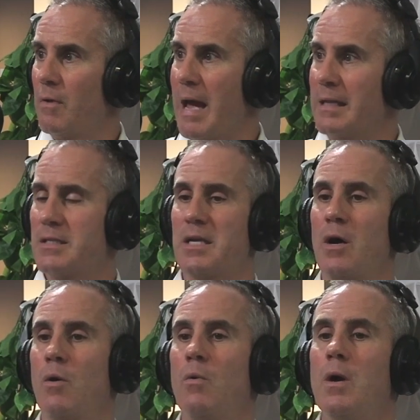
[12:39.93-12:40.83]
And
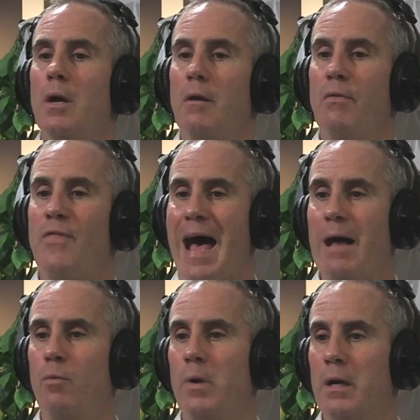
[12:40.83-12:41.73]
so
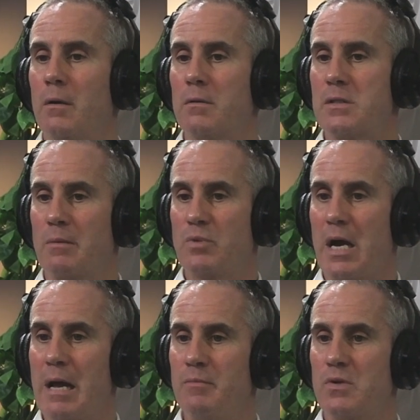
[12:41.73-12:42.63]
that will
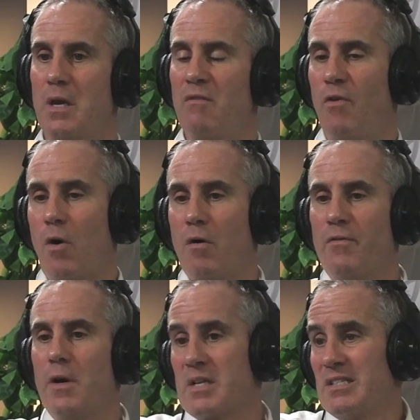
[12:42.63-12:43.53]
sometimes
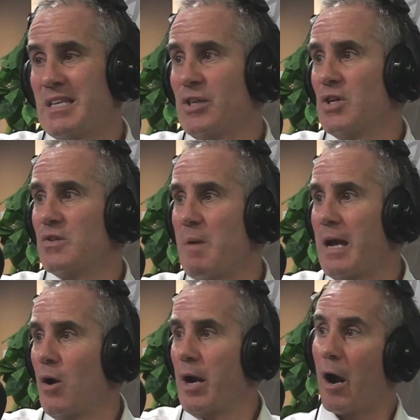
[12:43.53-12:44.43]
involve concessions
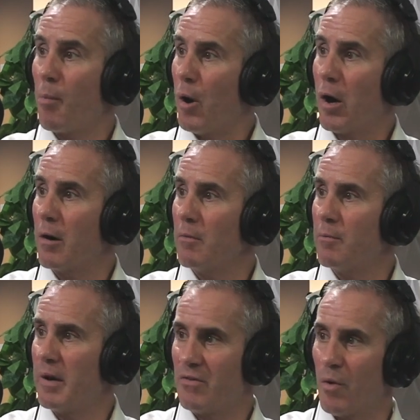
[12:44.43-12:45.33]
made on our part,
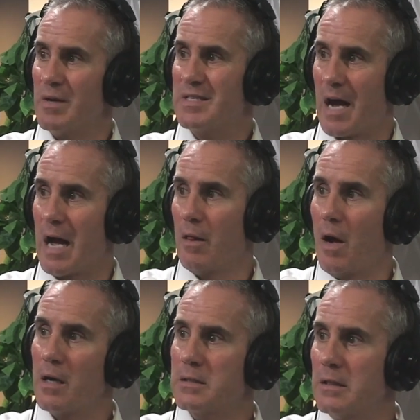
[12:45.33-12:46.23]
but it's always
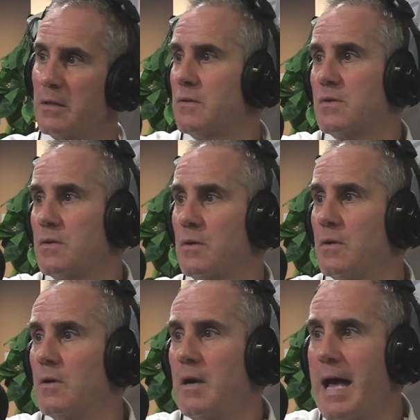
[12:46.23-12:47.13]
dialogued and it's
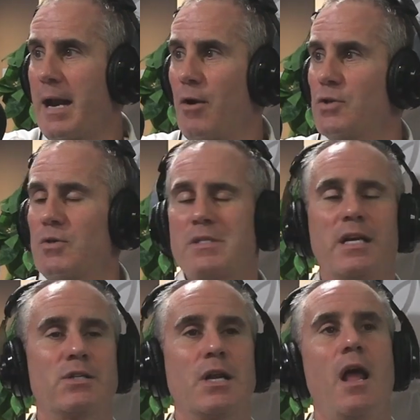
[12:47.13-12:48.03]
at our jurisdiction.